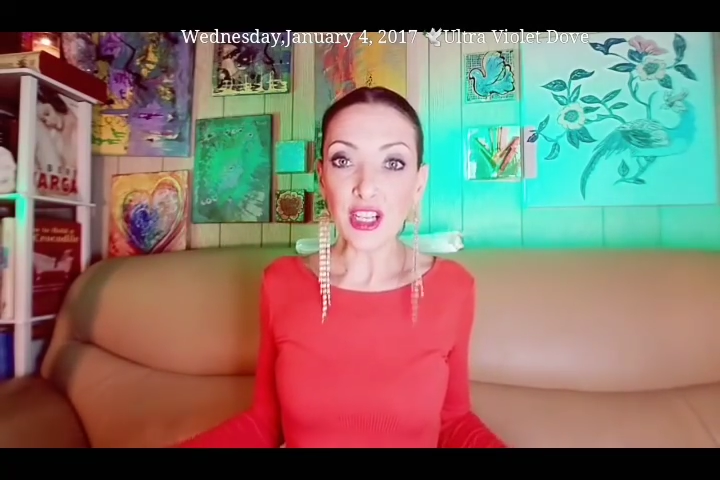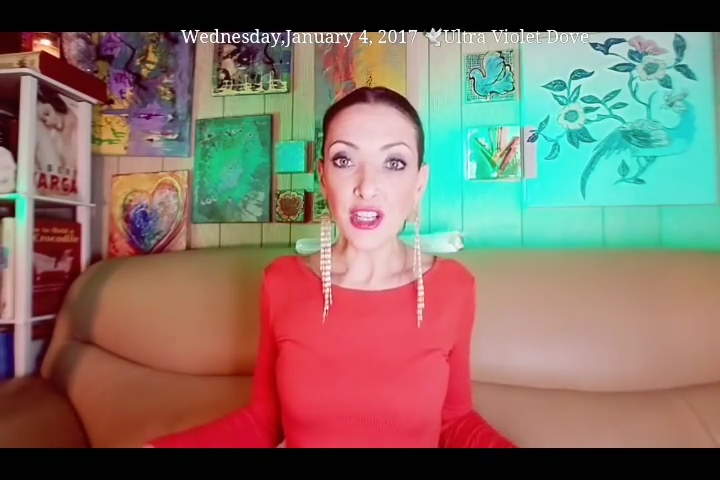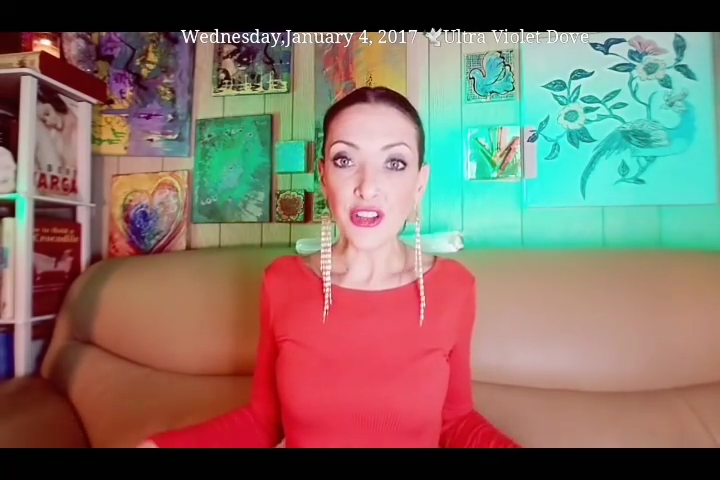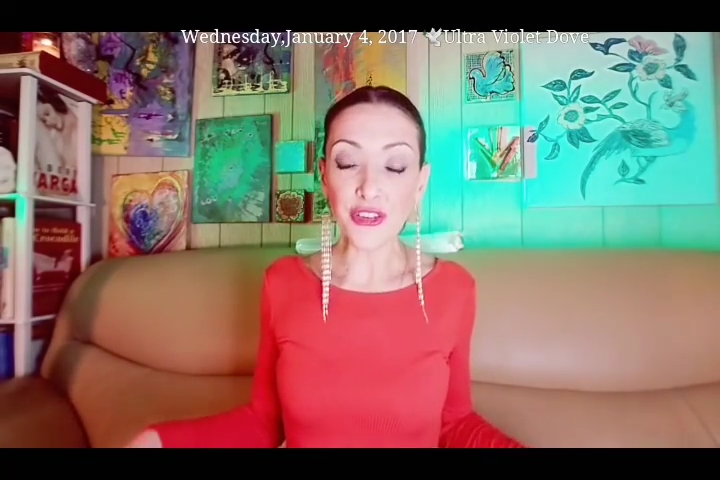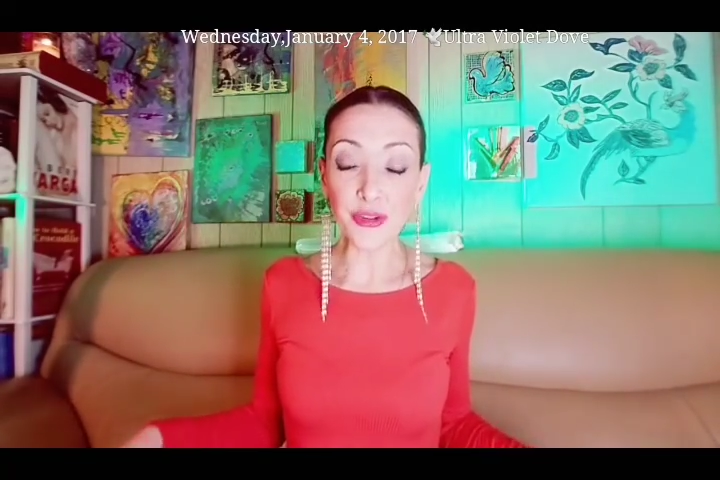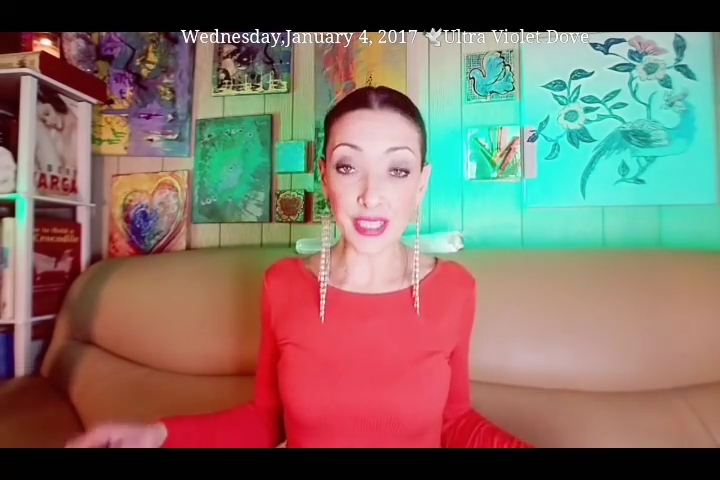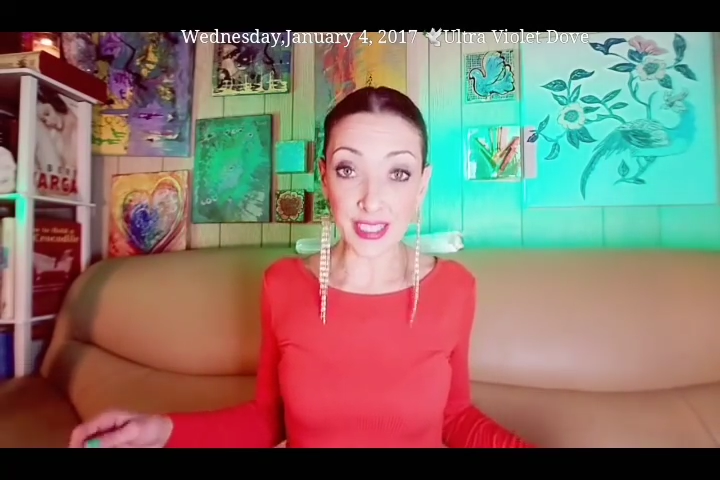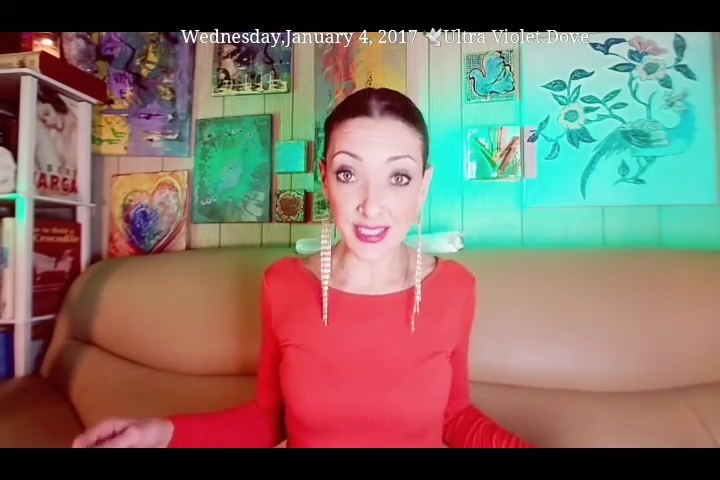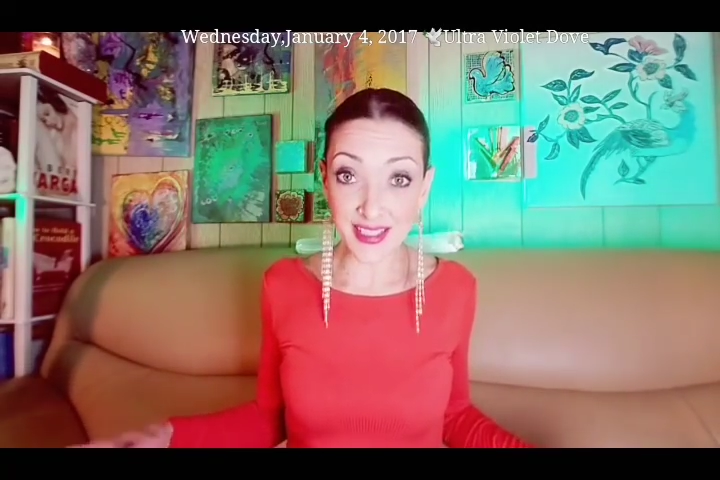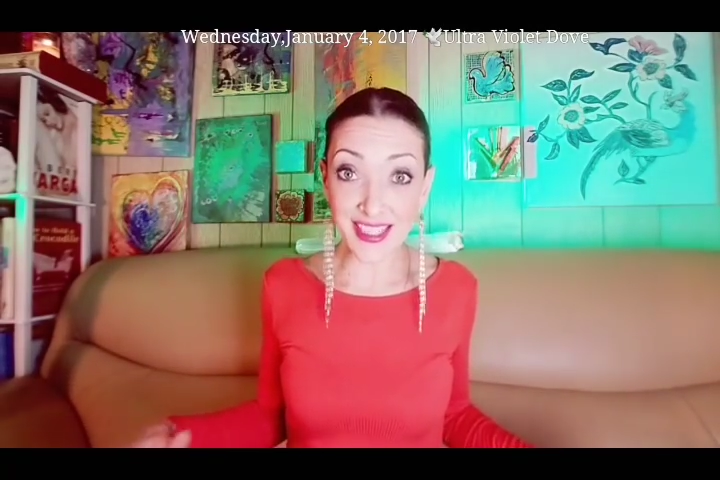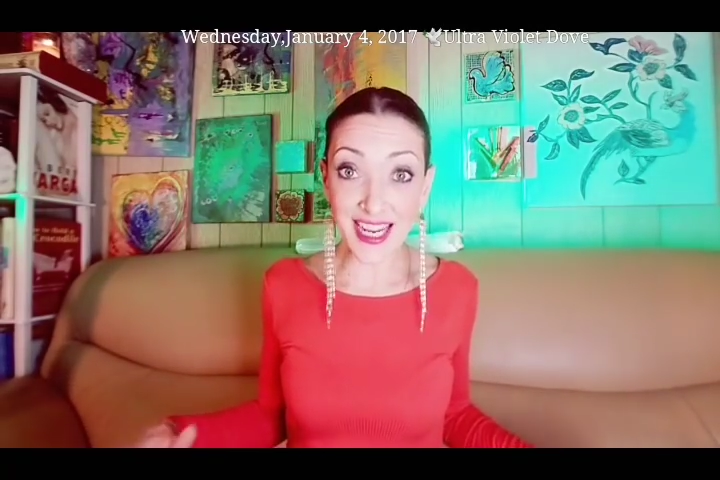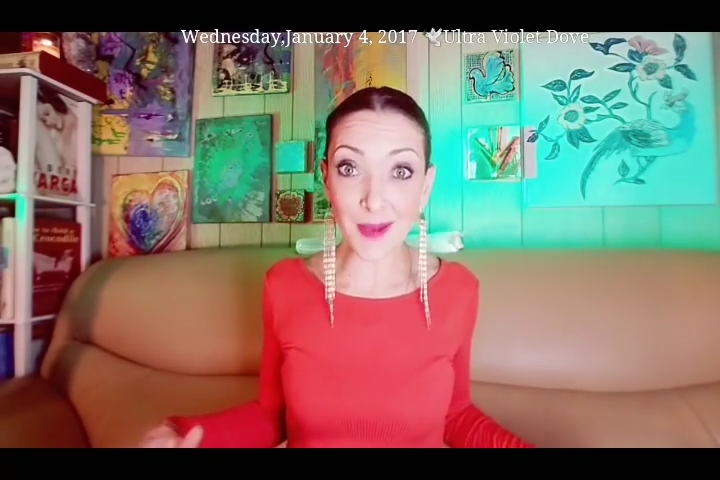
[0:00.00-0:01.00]
So in a
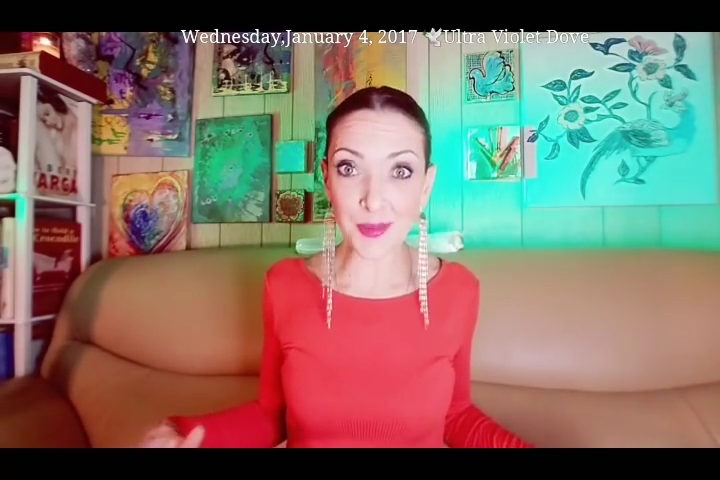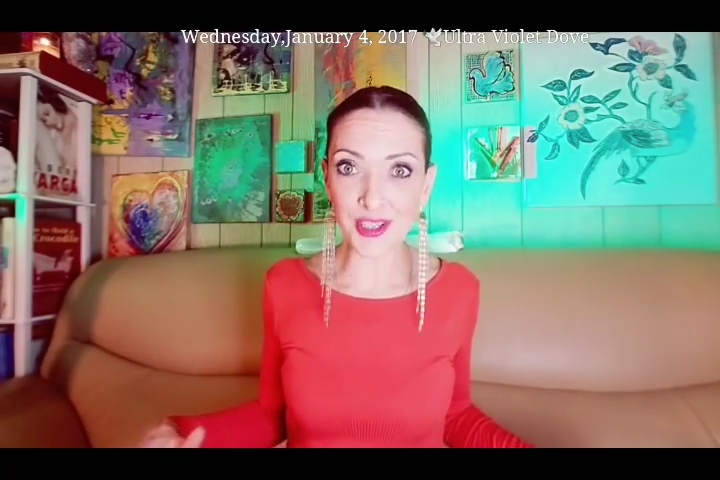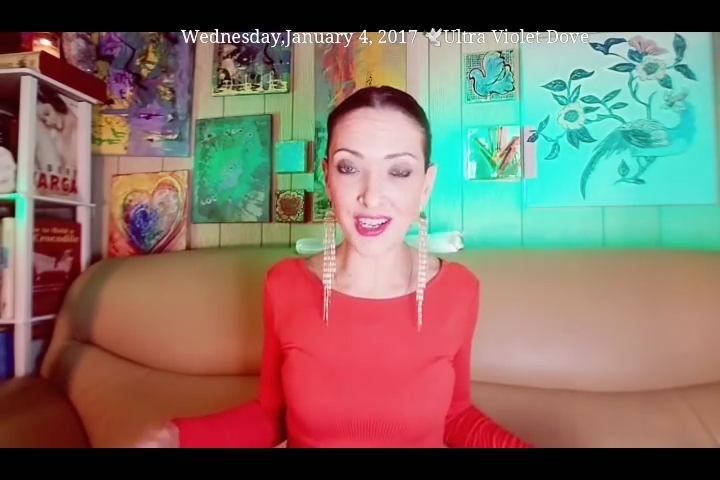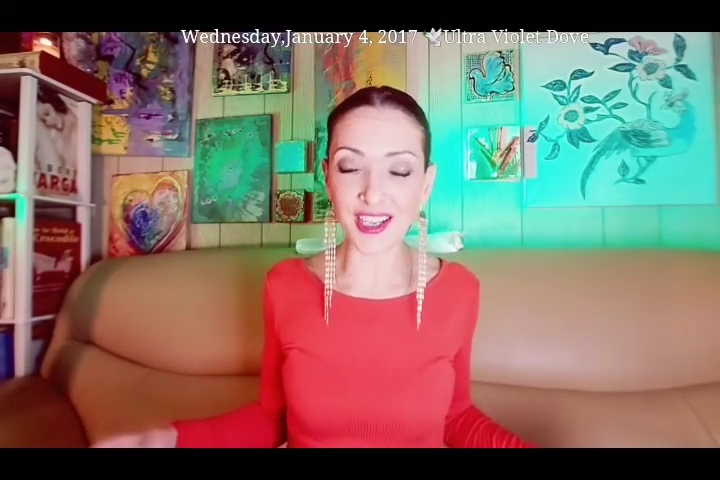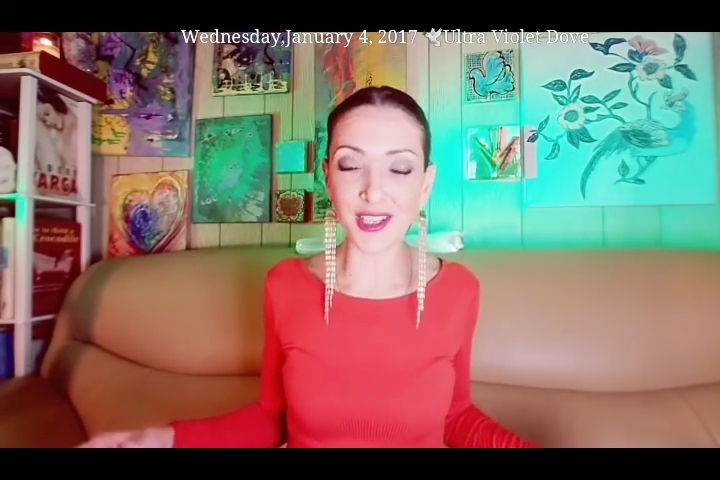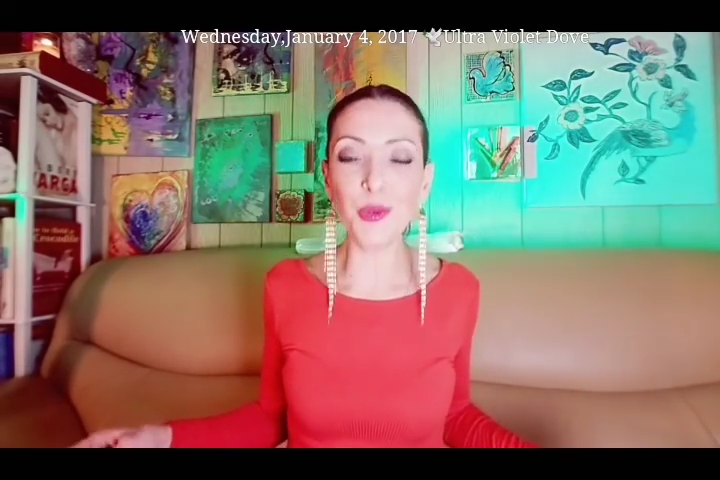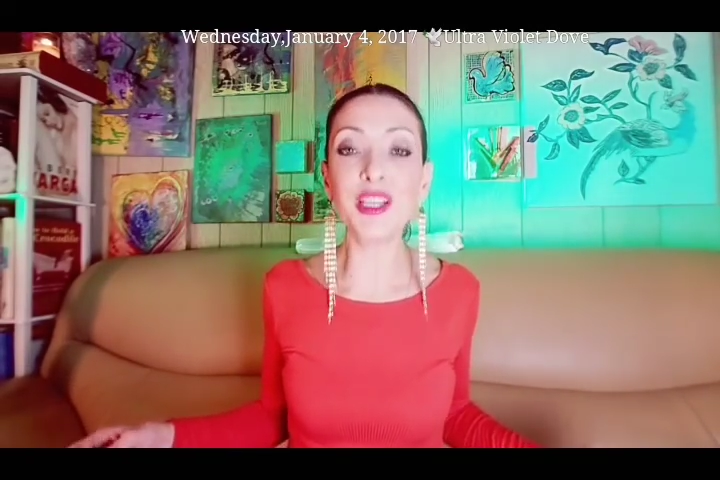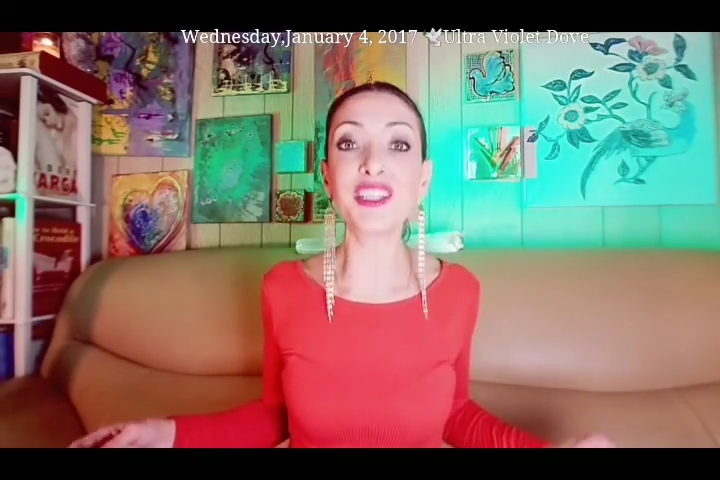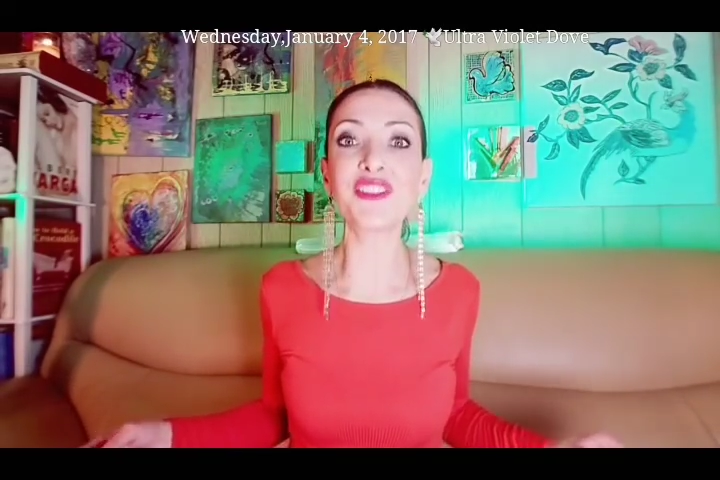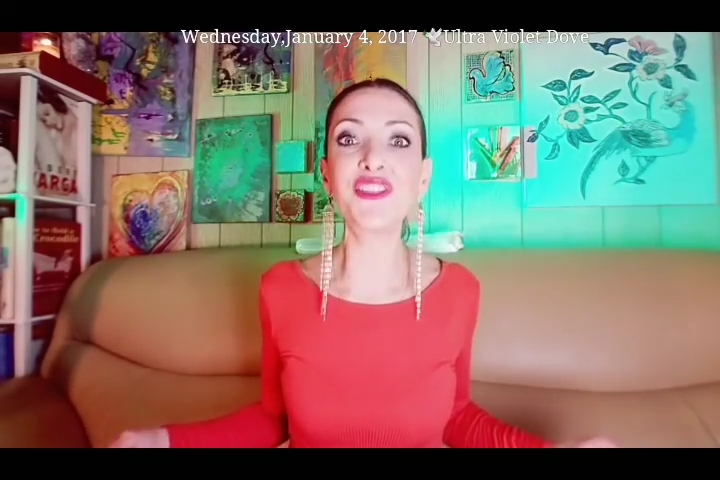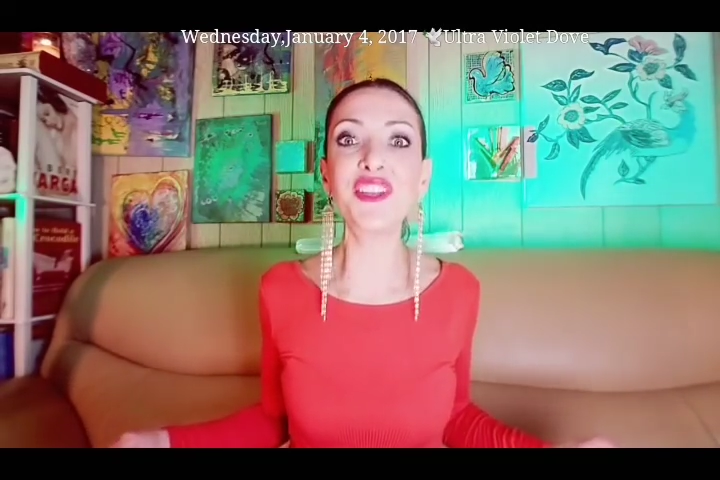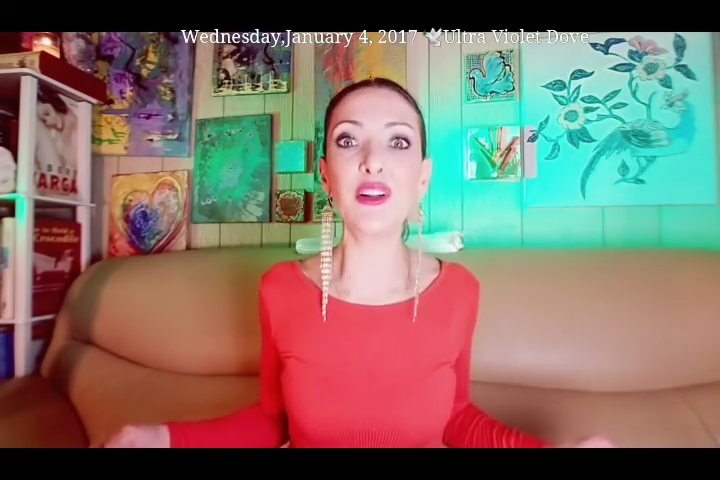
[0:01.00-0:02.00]
snapshot, you get
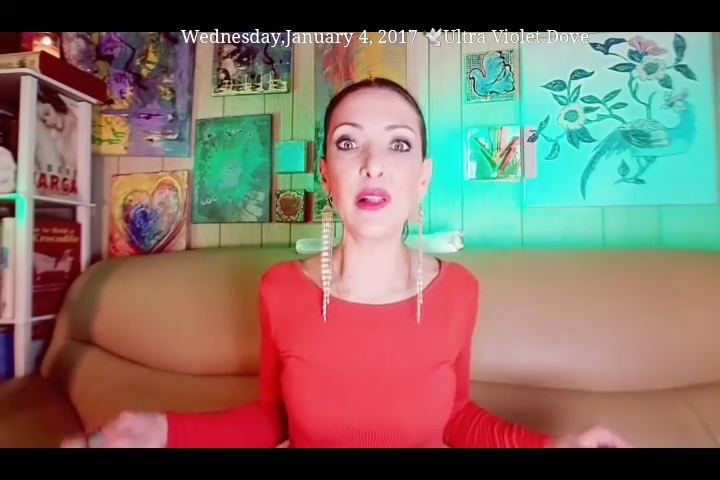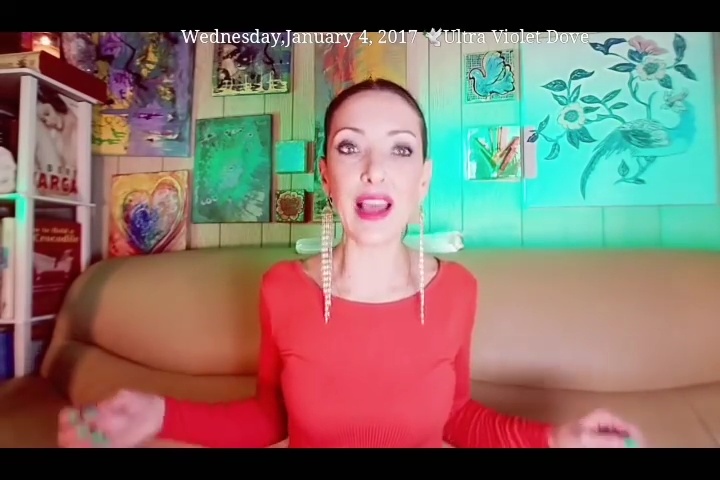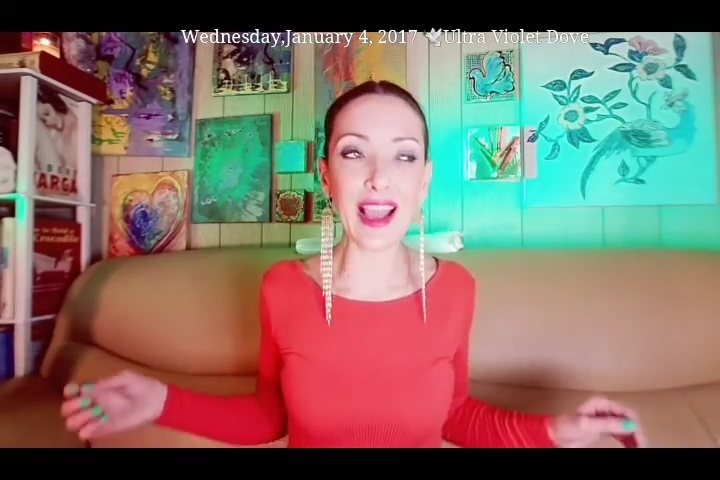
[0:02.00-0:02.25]
to feel